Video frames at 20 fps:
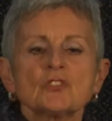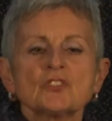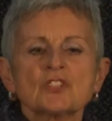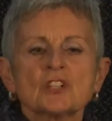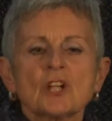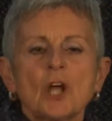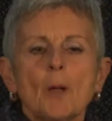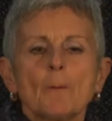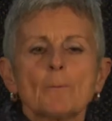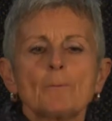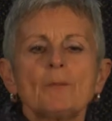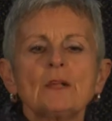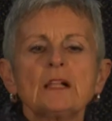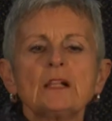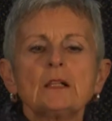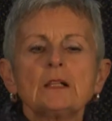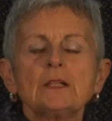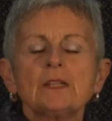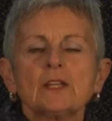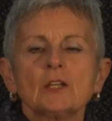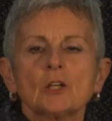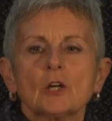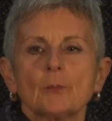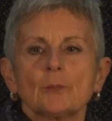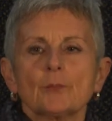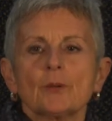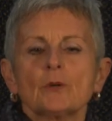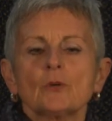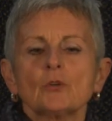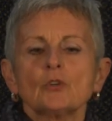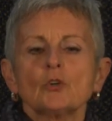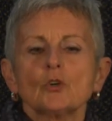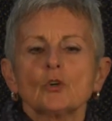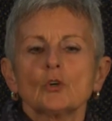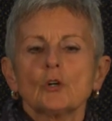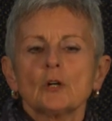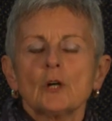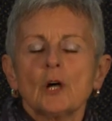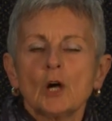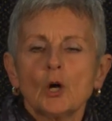start building up
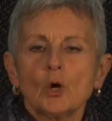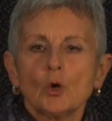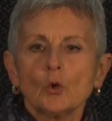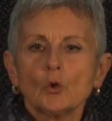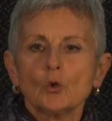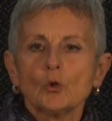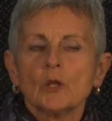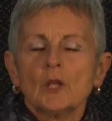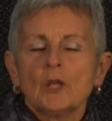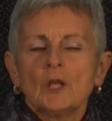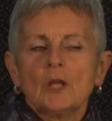your whole